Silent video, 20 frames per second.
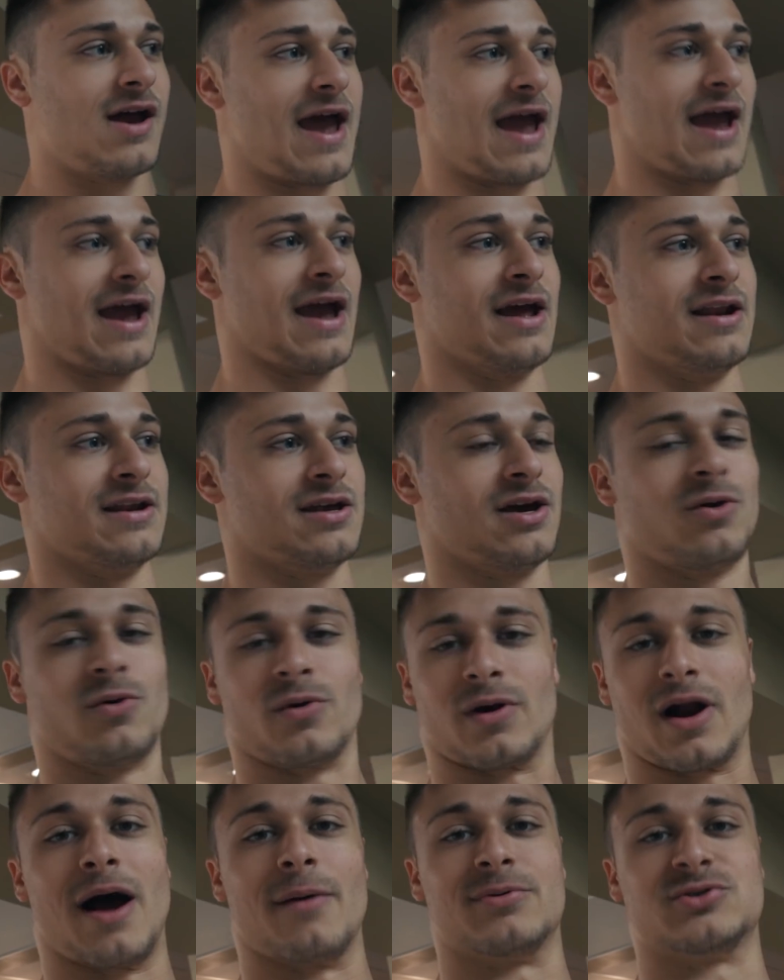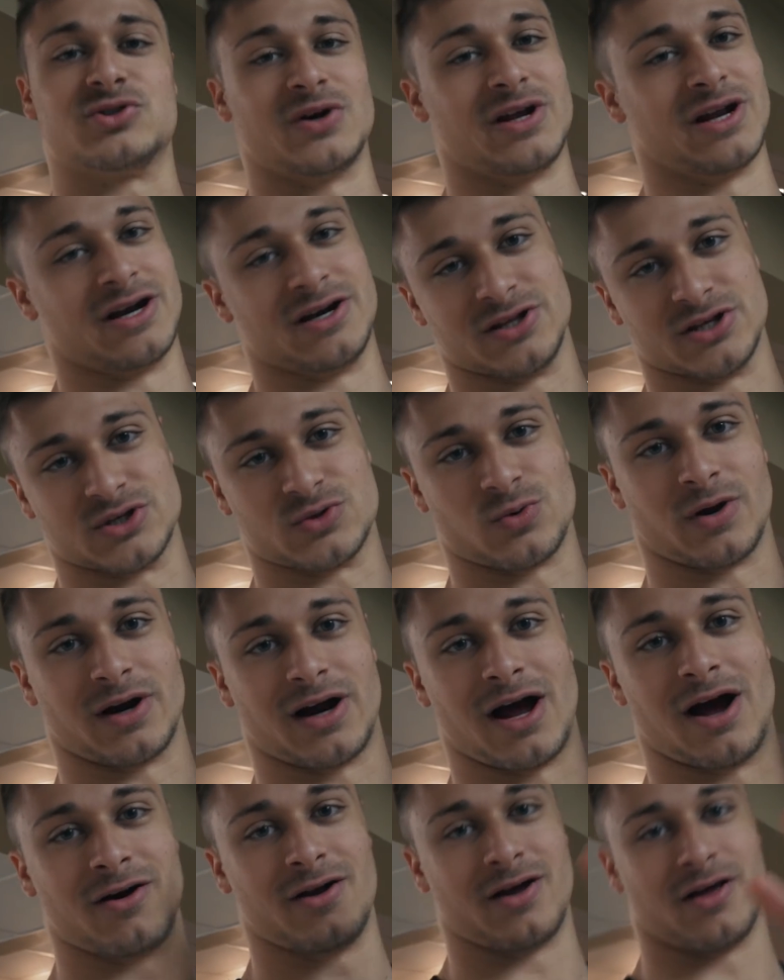and we're hop straight into this
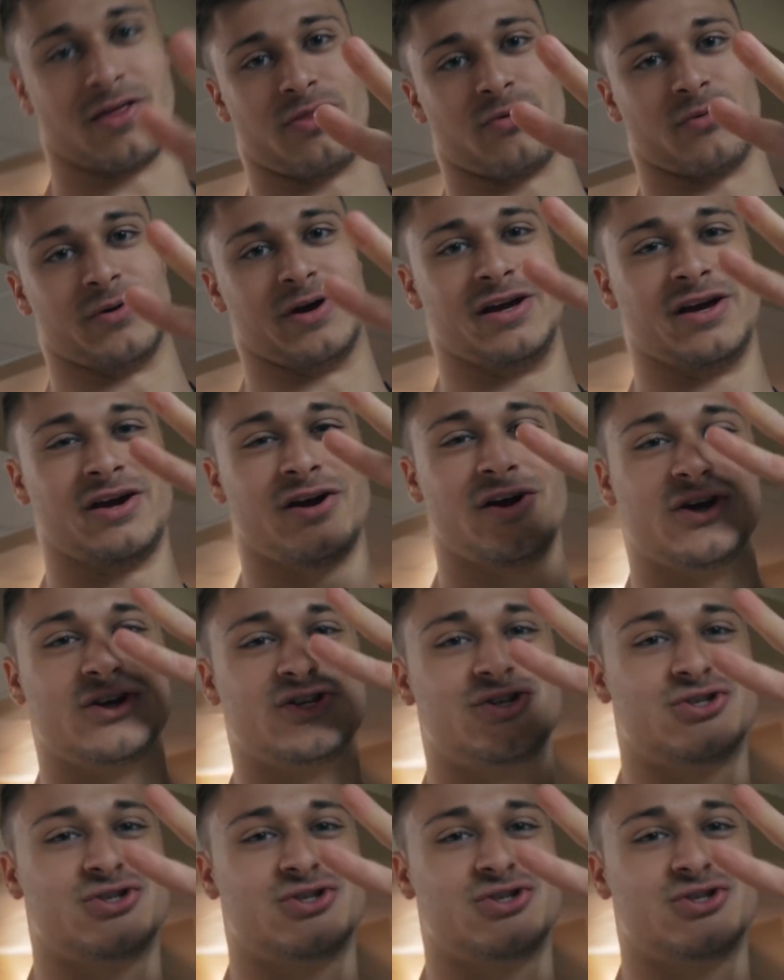workout in 3,